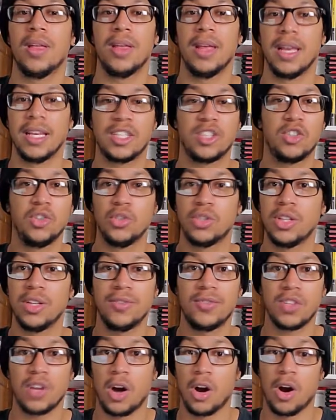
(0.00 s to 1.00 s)

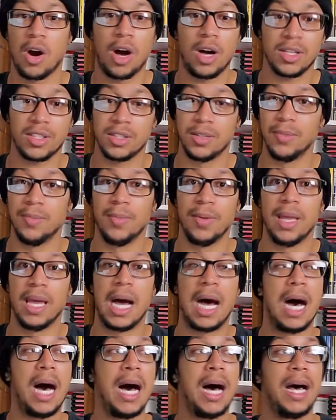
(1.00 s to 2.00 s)
exclusives are awesome
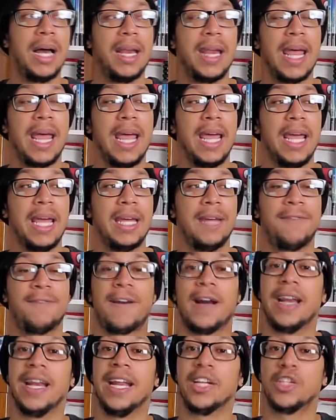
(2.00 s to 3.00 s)
on a
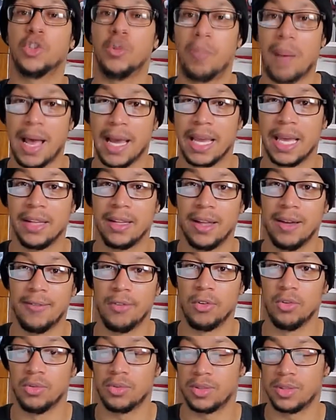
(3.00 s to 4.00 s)
financial back-end
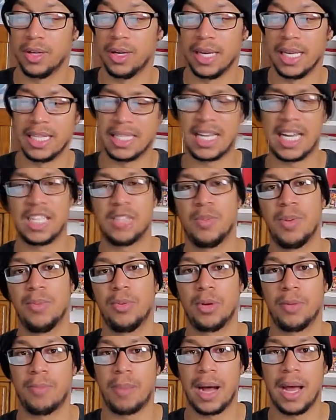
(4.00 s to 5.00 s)
level to entice people
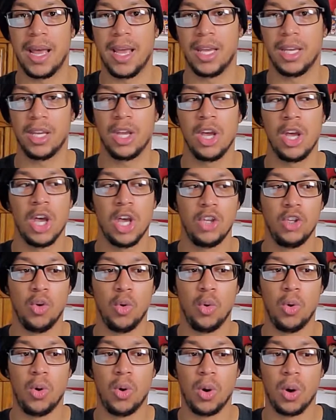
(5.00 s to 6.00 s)
to buying
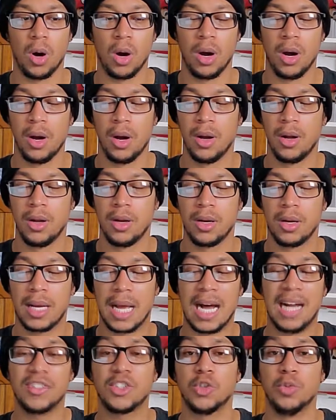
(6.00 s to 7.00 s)
your
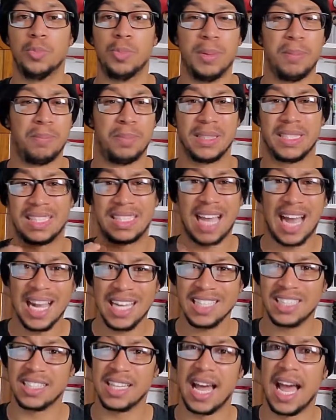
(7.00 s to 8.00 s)
console, but
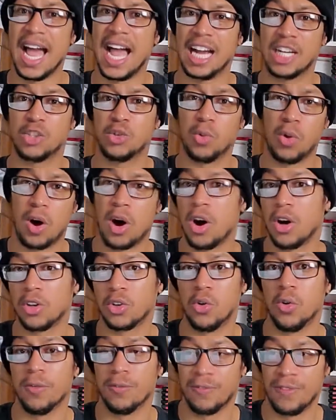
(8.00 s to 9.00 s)
besides the actual
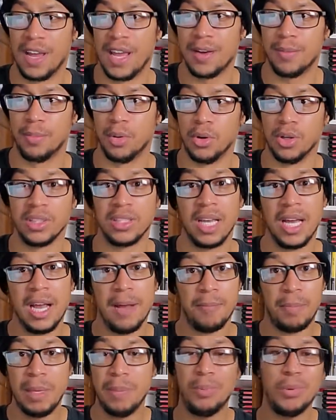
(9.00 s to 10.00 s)
hardcore fanboys,
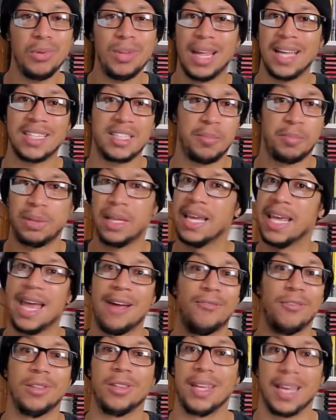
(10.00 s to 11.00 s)
people like to play
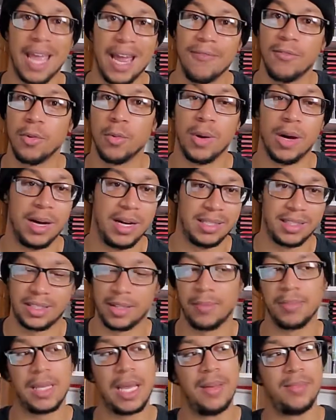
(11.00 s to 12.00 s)
everything everywhere, and
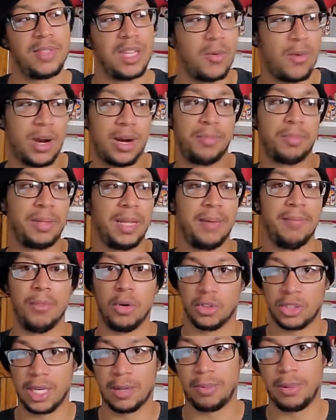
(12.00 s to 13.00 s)
sometimes they want to play
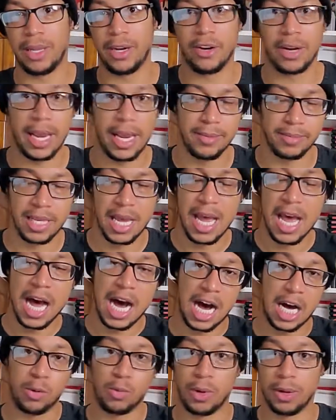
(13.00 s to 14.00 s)
multiplayer games
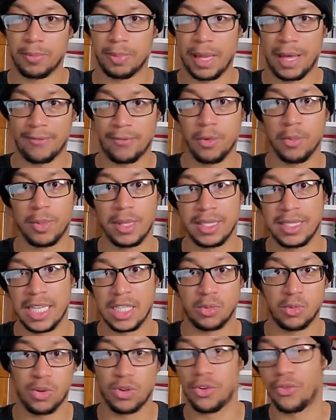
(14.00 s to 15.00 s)
on one platform because
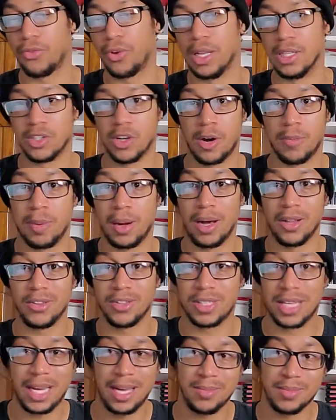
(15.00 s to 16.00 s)
that's where their friends are, but other
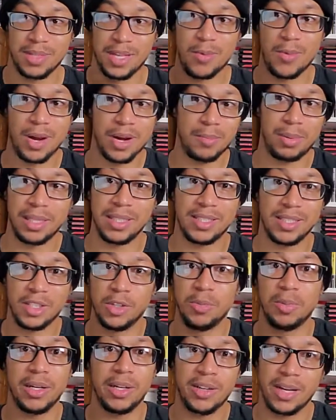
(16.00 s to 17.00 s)
times they want to play
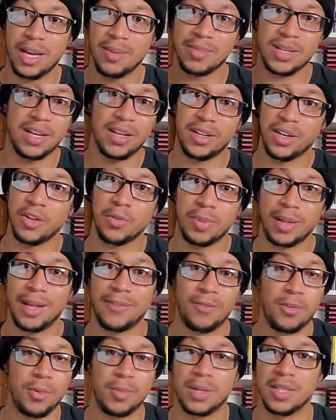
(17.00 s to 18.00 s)
single player games on another
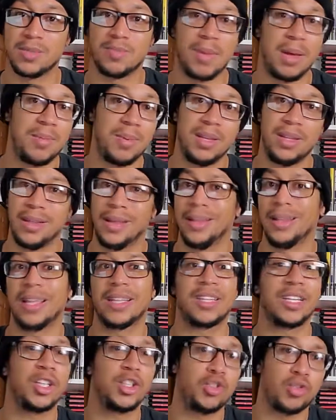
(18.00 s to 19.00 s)
platform because maybe they
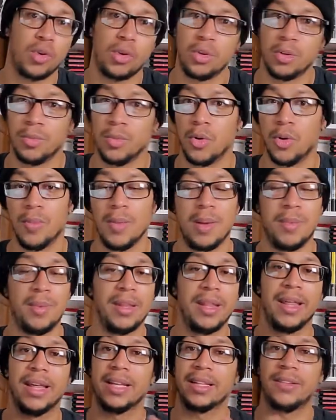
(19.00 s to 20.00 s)
like the controller more, maybe
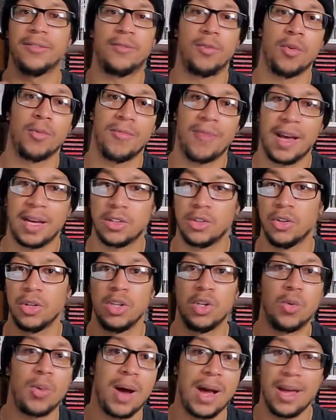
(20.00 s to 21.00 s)
they like the form factor and
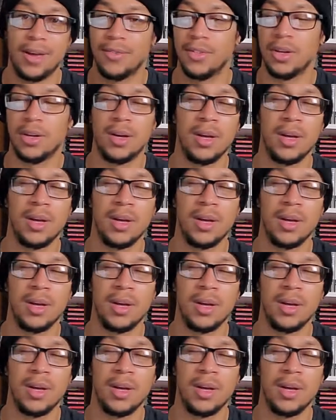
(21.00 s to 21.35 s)
UI of the